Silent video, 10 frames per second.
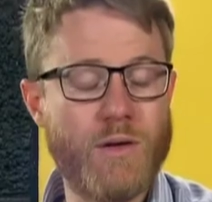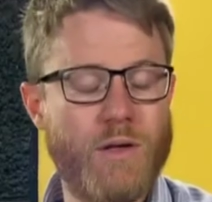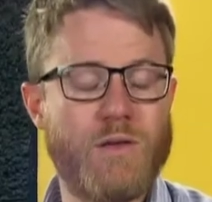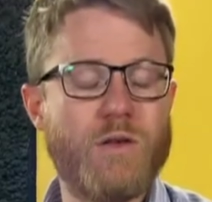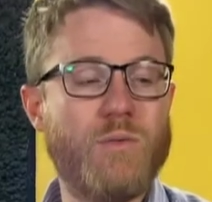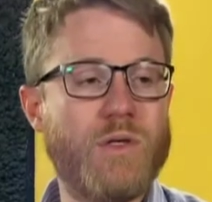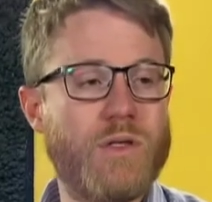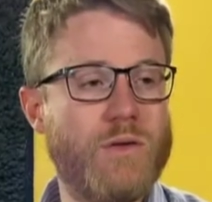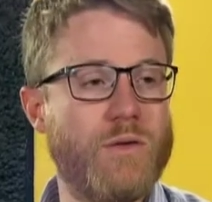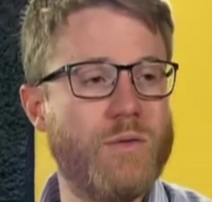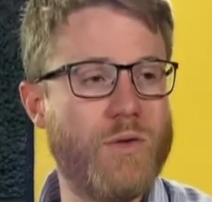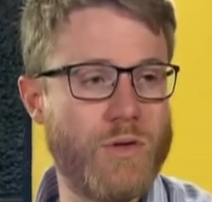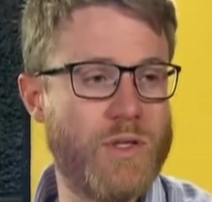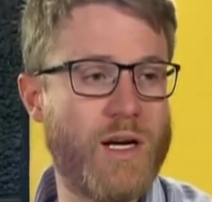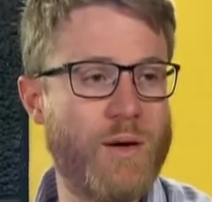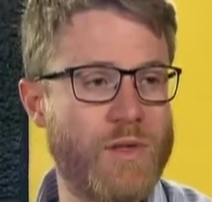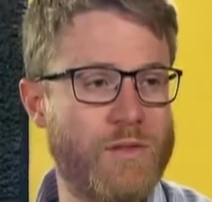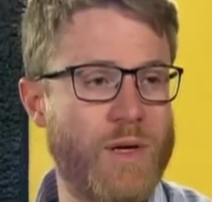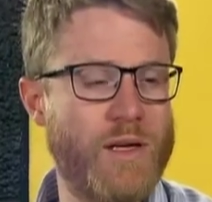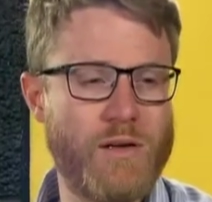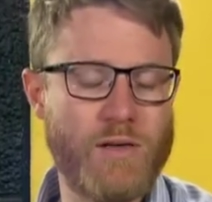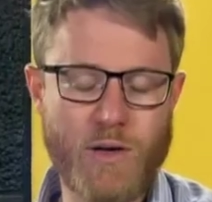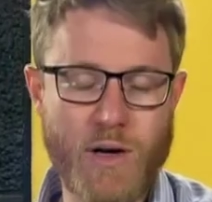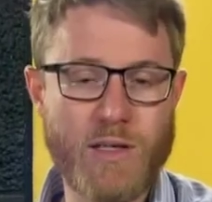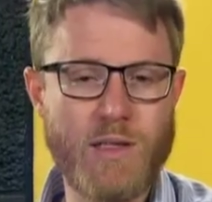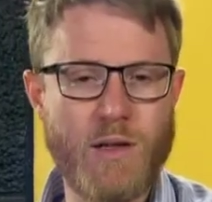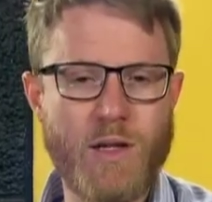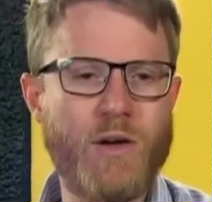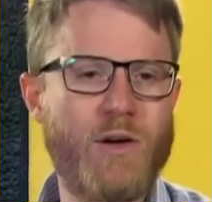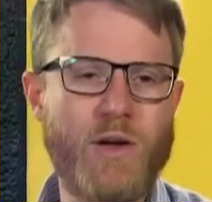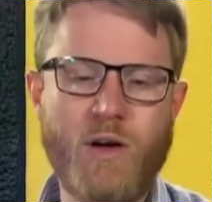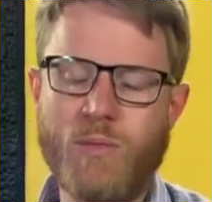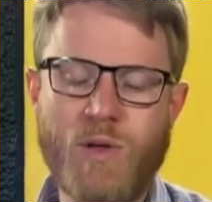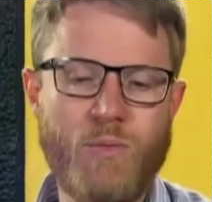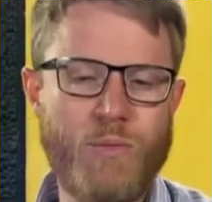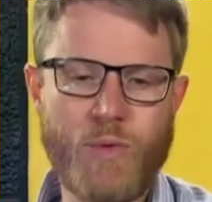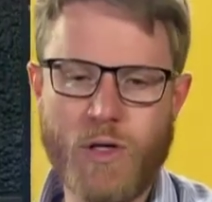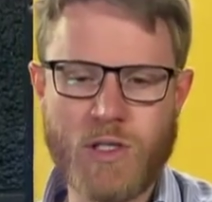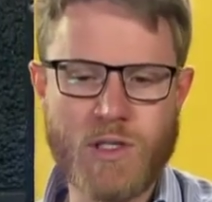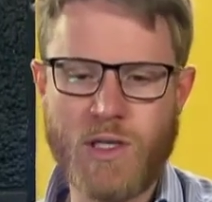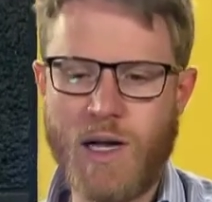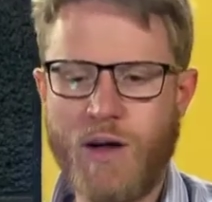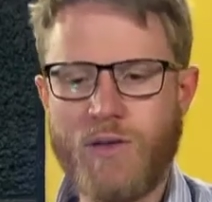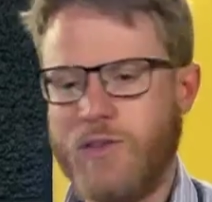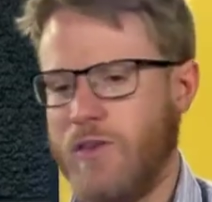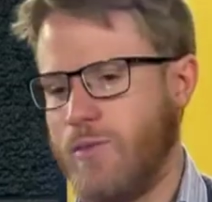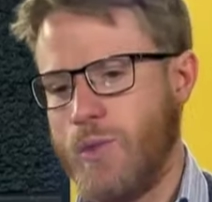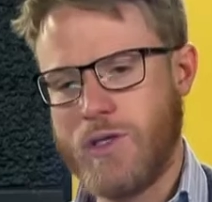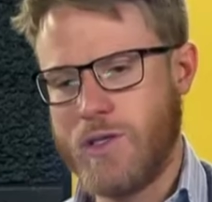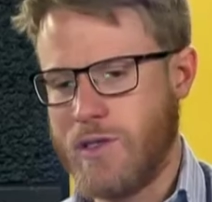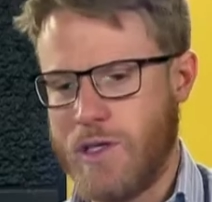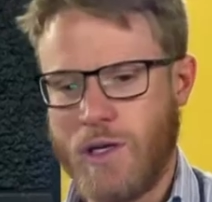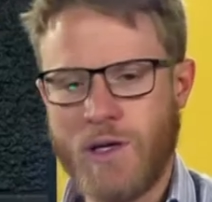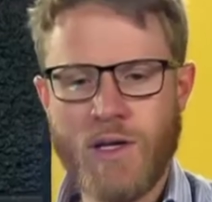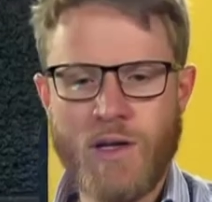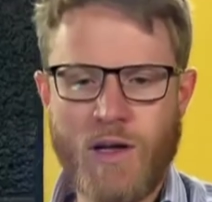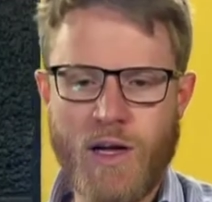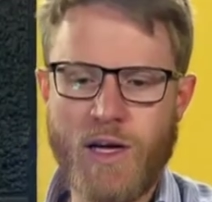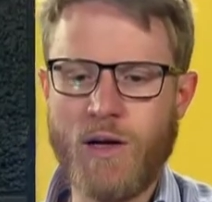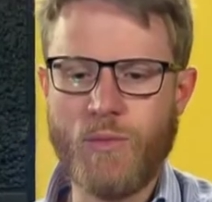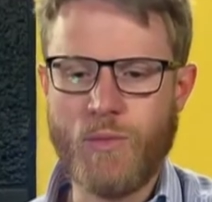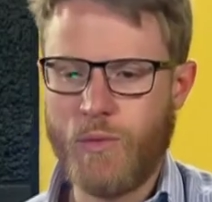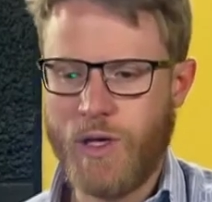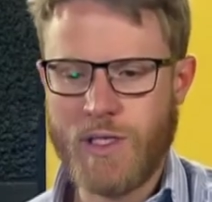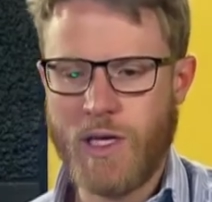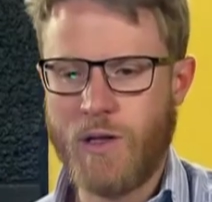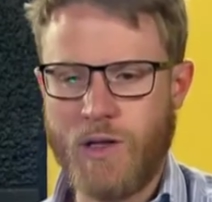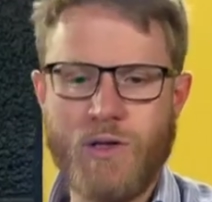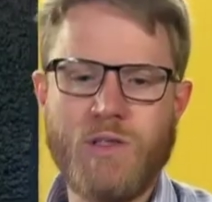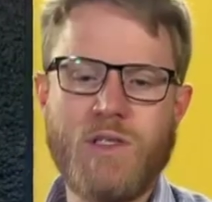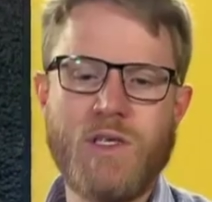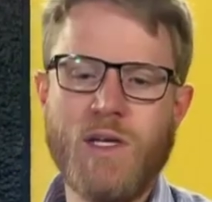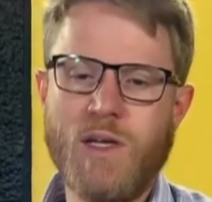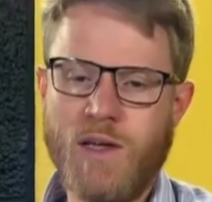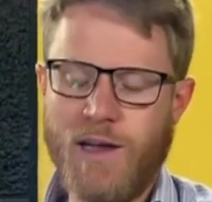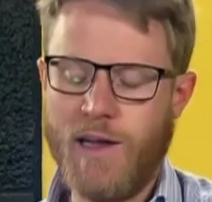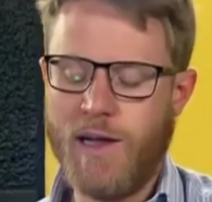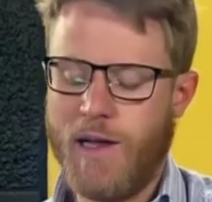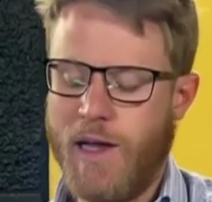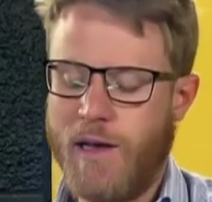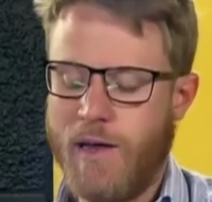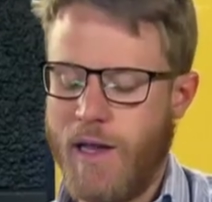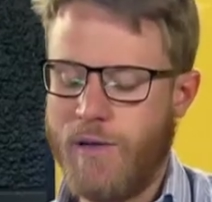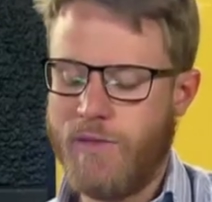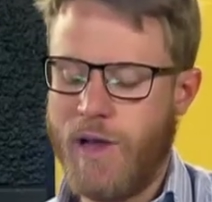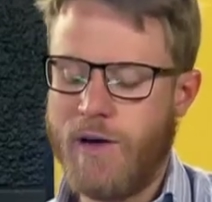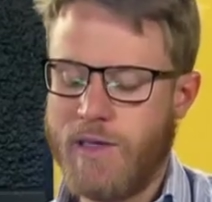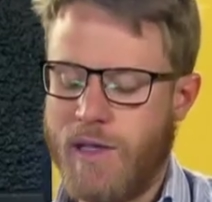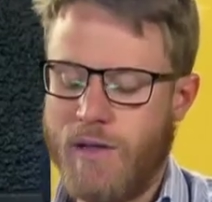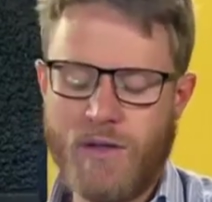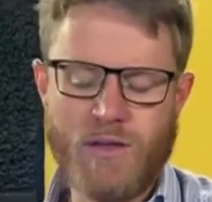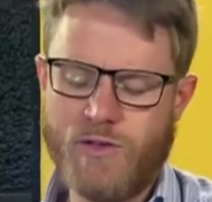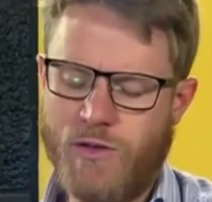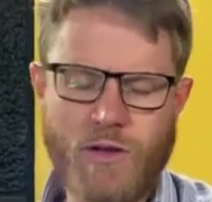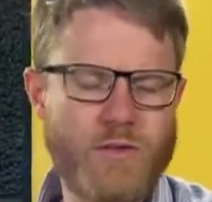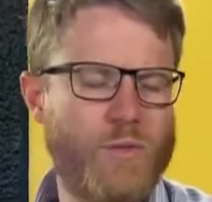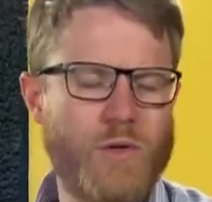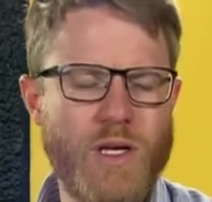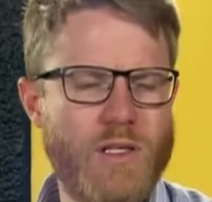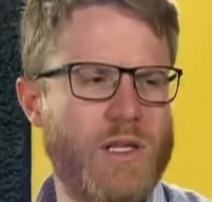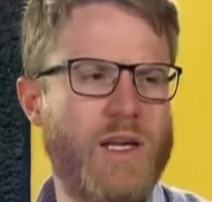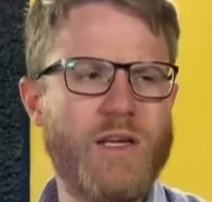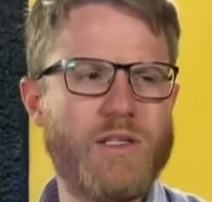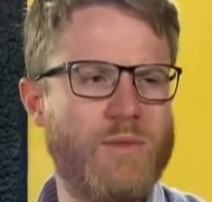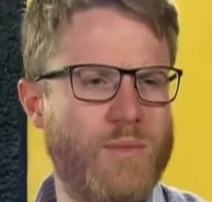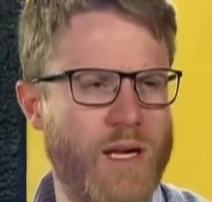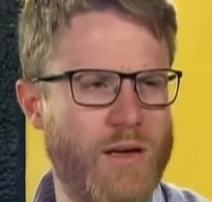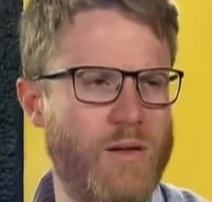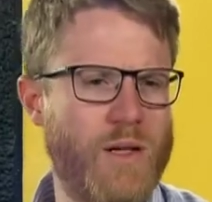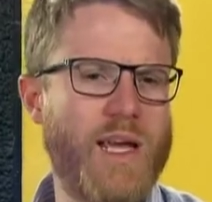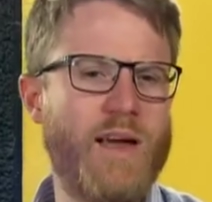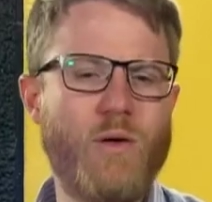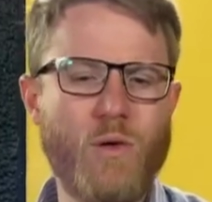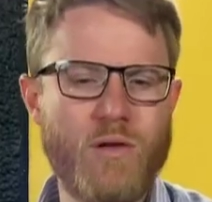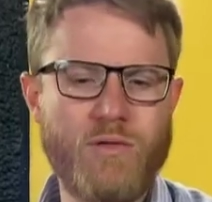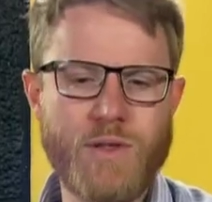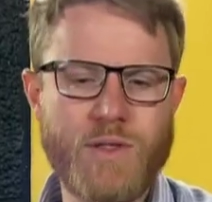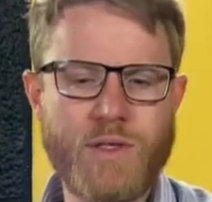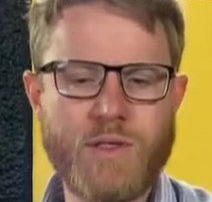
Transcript: consumers who used to come and spend a great deal in our economy purchasing houses, purchasing retail goods, and various other things, transport, education, medical care, all of these things,